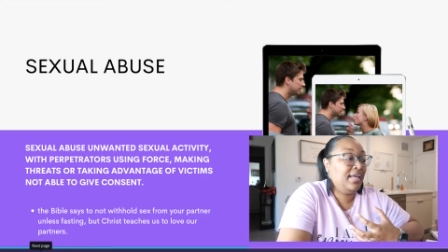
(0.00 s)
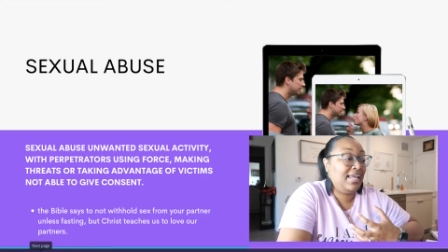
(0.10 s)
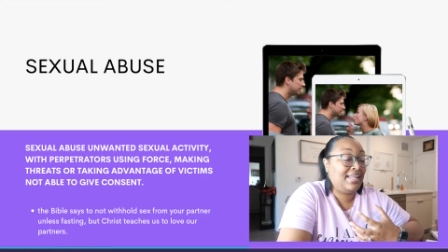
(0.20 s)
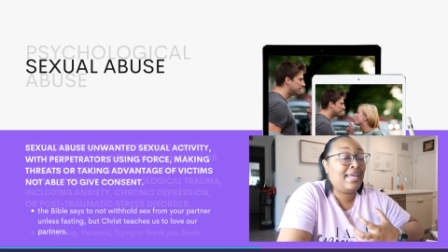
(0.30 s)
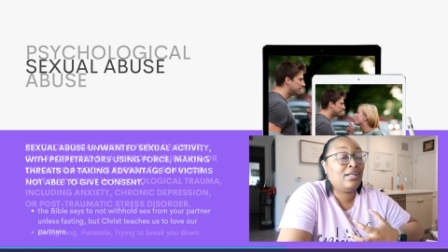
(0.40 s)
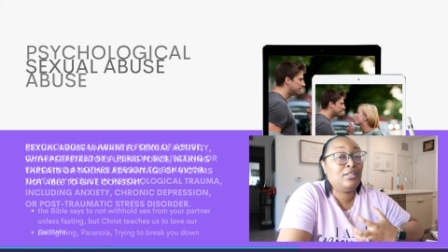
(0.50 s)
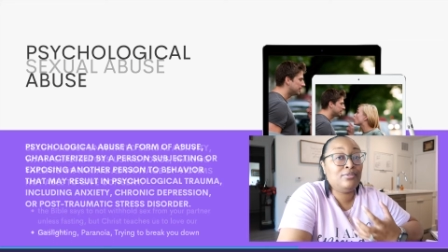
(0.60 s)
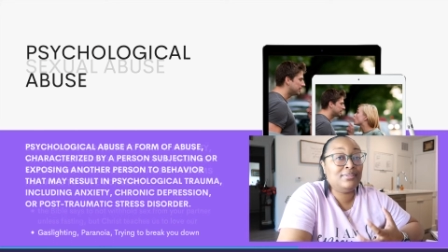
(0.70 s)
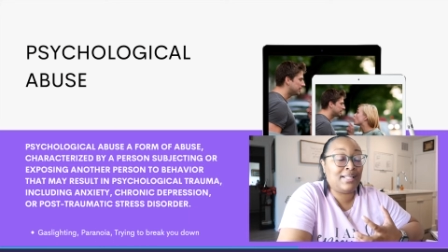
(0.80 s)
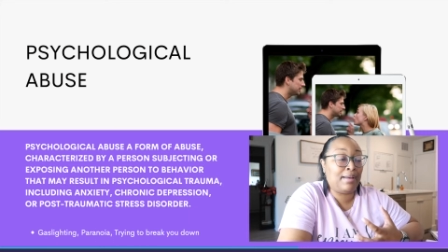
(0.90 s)
and that
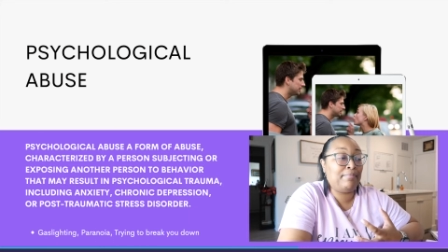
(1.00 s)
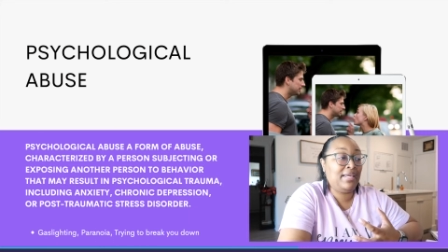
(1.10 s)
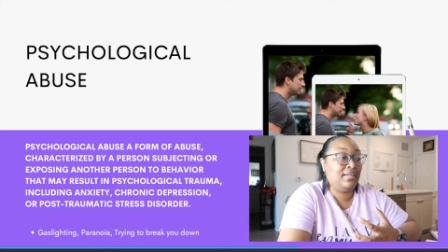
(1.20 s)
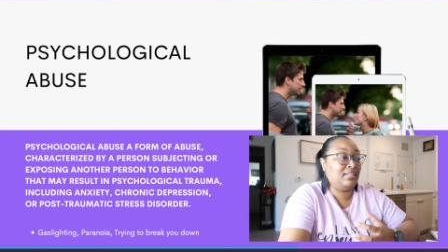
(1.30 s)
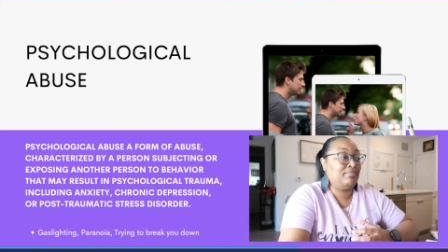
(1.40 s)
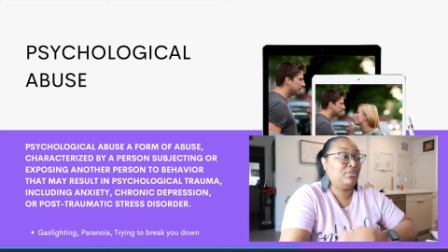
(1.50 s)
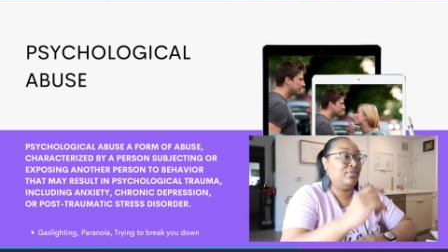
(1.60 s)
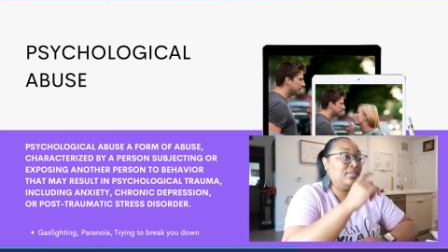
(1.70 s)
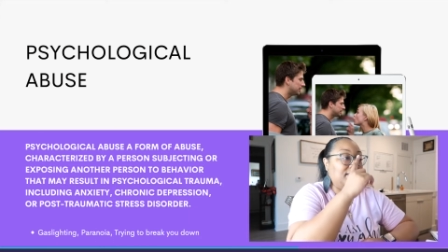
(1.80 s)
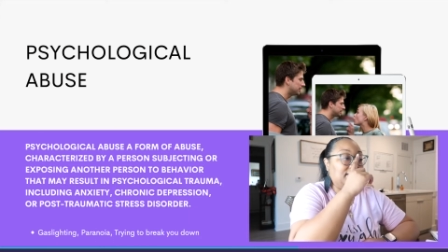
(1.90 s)
includes not making them do
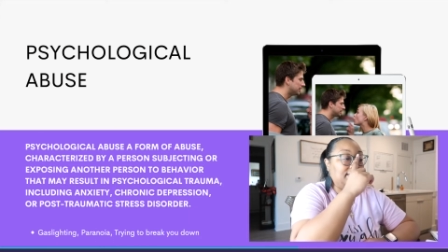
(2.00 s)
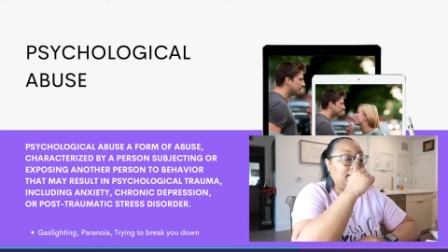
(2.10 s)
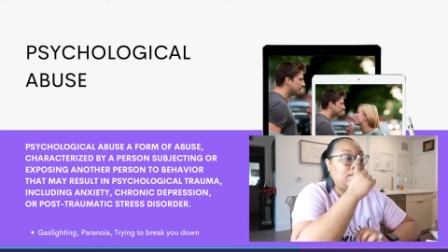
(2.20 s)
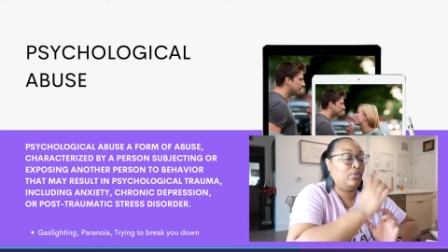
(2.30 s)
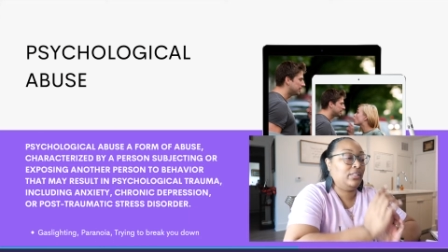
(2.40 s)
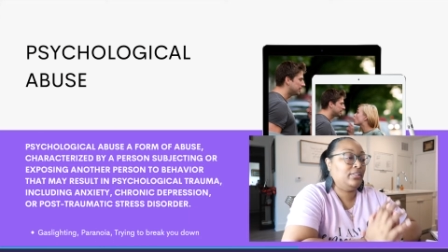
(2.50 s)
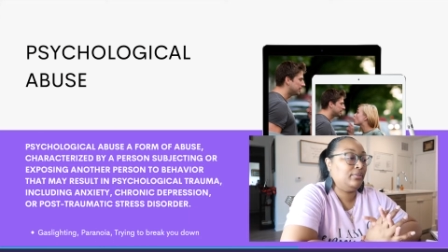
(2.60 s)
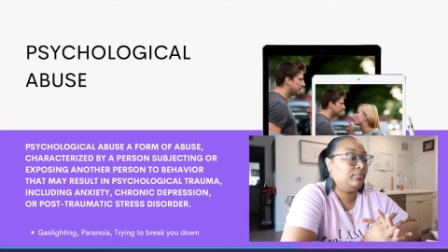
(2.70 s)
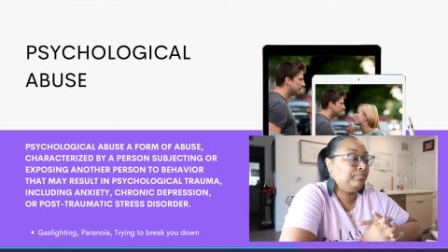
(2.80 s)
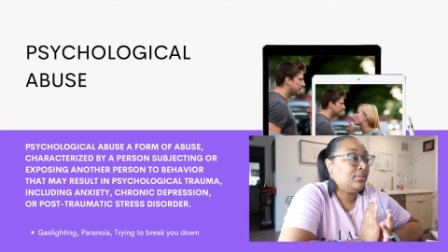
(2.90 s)
the things that they want to
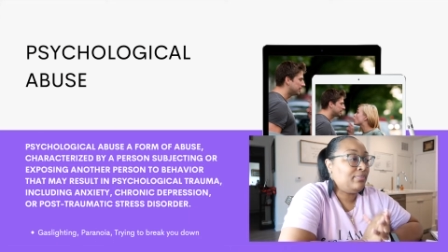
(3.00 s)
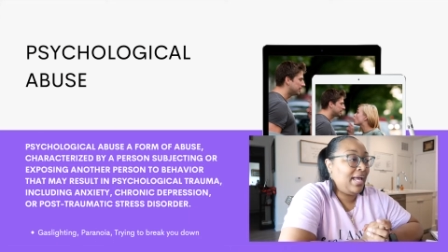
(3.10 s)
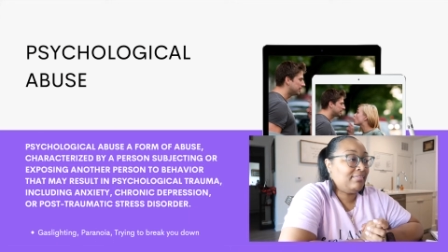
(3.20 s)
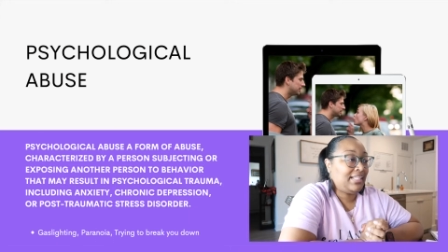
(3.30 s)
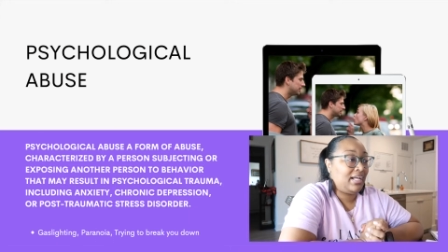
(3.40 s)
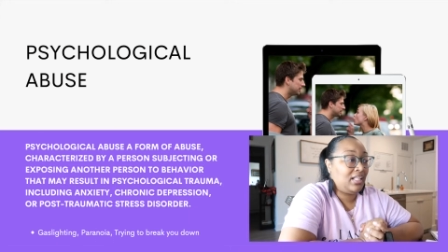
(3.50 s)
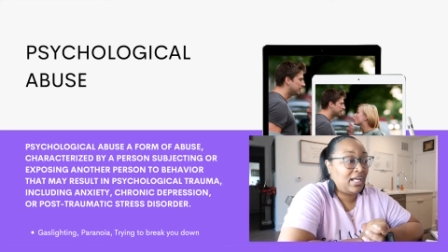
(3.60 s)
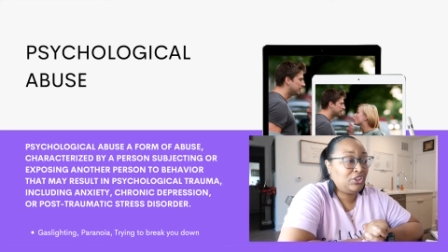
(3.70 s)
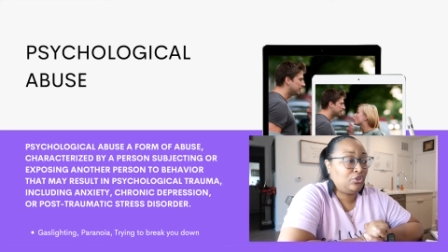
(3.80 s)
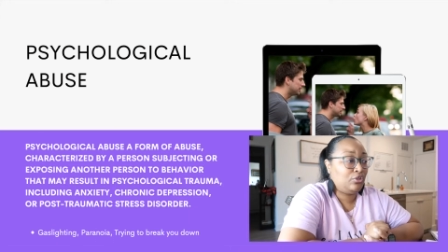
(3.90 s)
do so we have
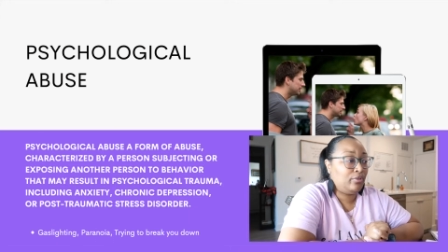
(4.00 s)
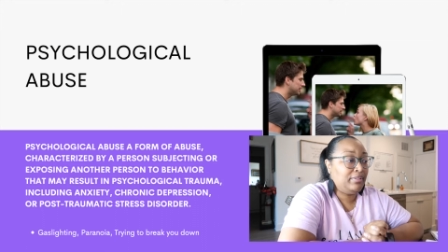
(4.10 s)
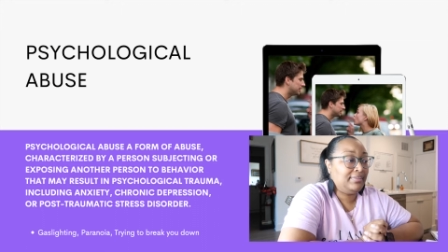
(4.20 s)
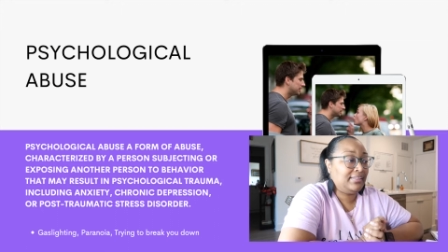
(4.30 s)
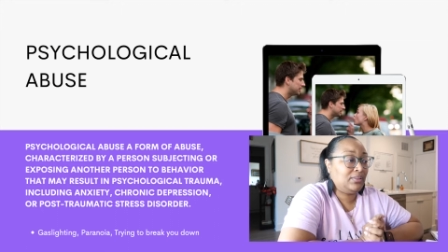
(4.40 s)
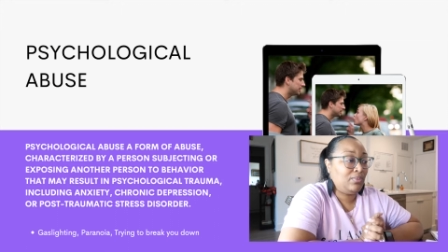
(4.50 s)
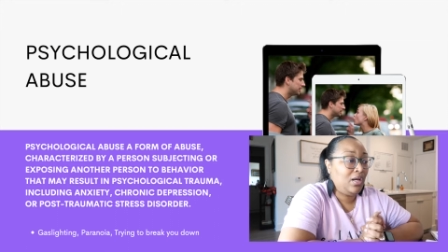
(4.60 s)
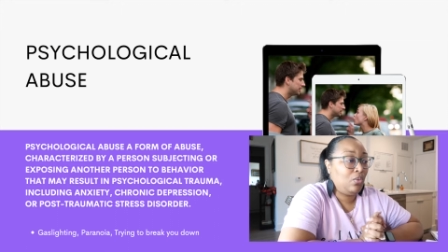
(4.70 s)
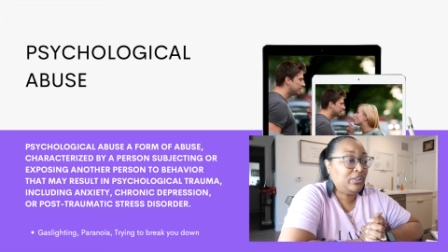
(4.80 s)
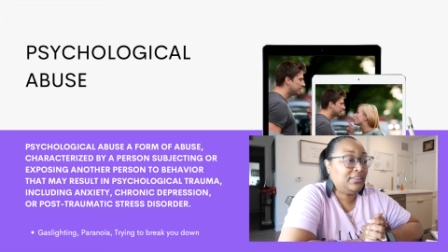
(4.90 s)
psychological abuse as
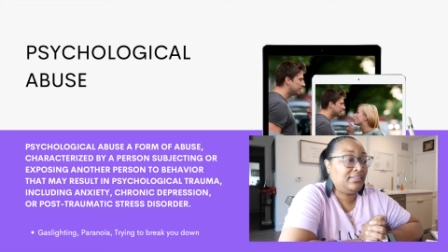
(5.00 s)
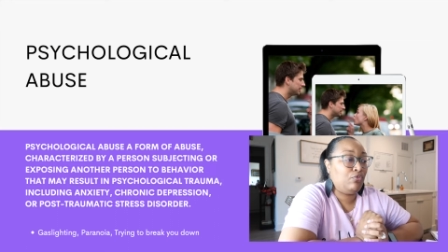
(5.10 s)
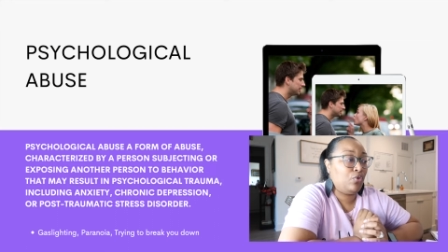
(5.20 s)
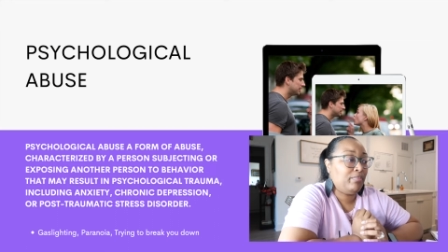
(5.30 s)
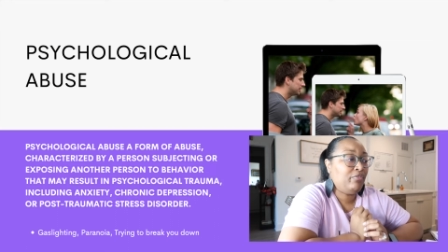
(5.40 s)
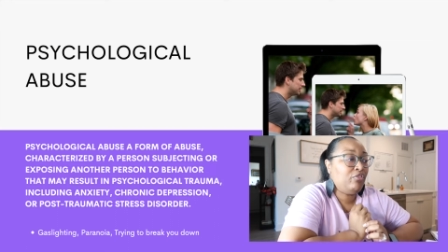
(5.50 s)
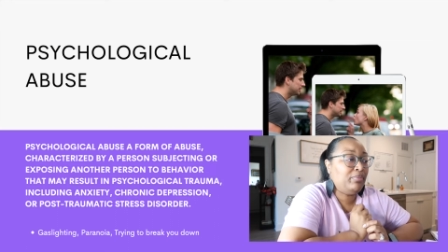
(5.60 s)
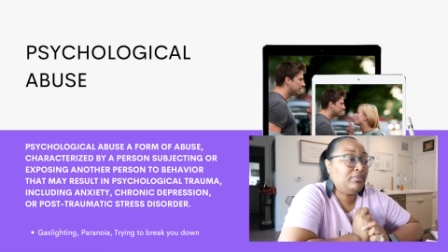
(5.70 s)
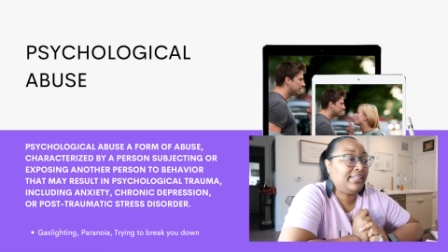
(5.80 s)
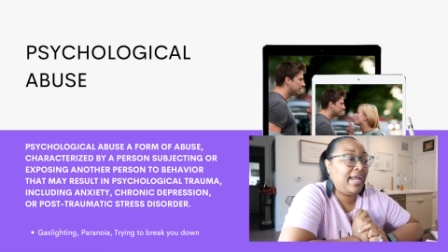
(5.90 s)
well which is a form of
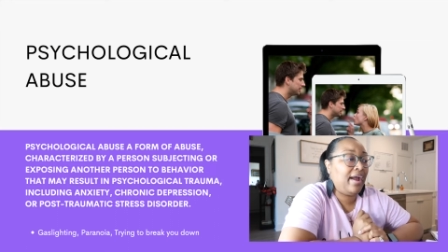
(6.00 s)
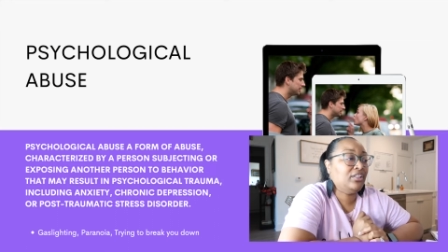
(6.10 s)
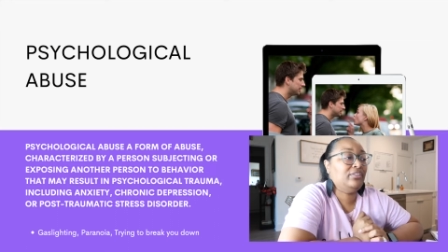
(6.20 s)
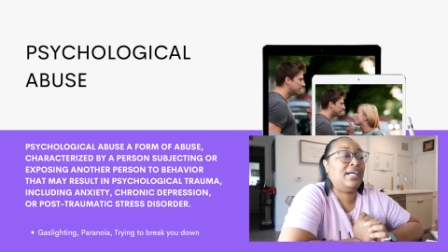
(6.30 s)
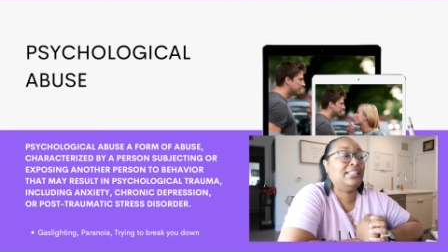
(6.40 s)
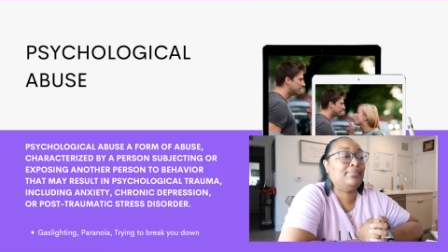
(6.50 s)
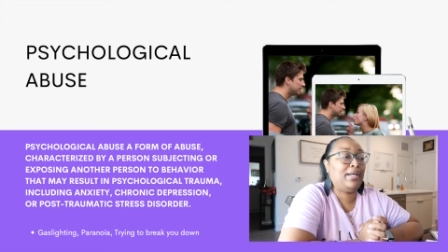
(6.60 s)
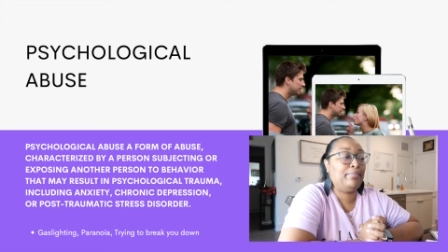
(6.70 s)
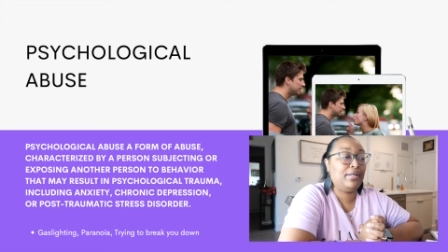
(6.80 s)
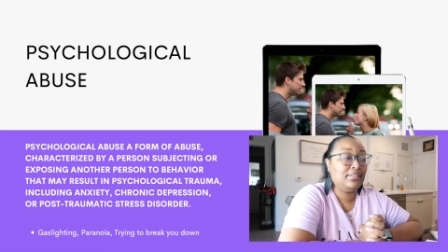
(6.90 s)
abuse characterized
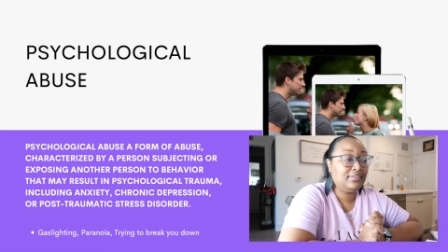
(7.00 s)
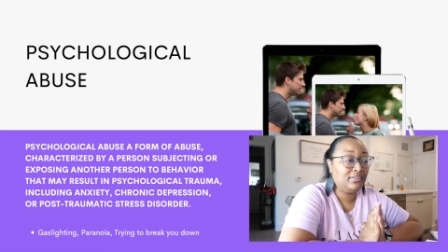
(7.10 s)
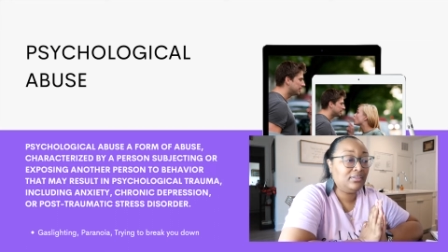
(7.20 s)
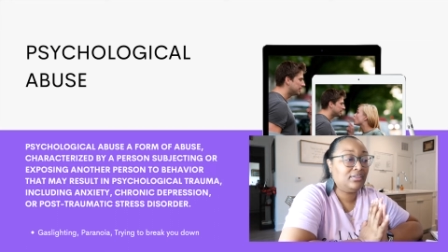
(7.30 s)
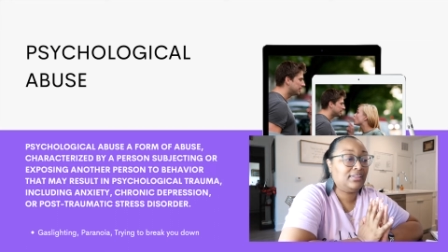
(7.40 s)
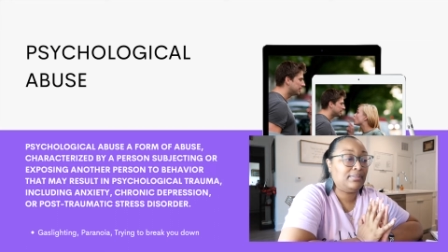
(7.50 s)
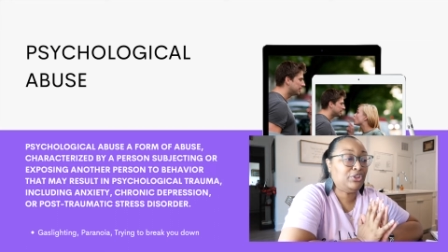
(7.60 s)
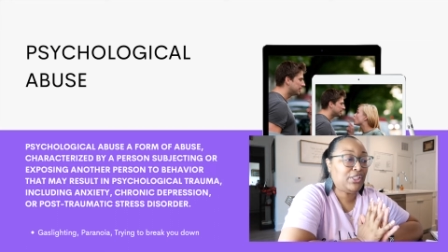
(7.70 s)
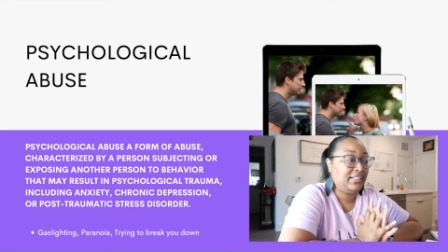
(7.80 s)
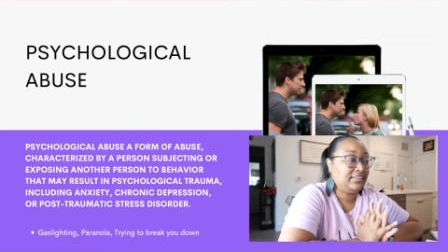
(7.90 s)
by a person
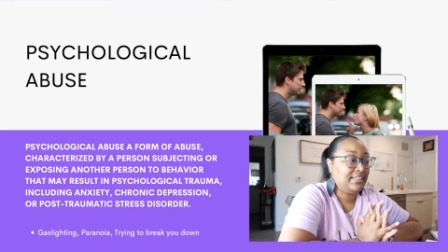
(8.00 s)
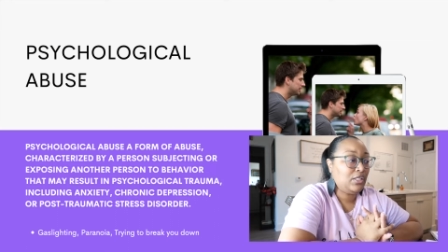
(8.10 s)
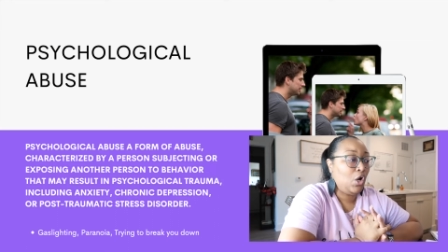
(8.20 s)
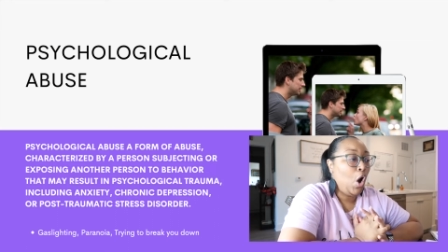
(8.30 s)
subjecting